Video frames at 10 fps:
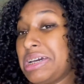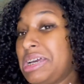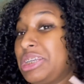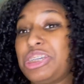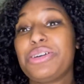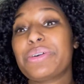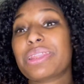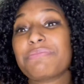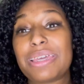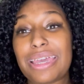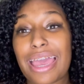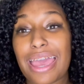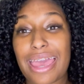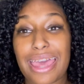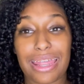chill with me
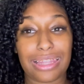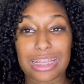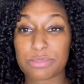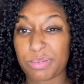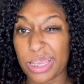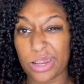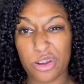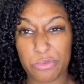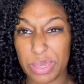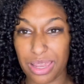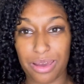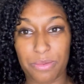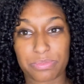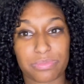and let's play in our makeup.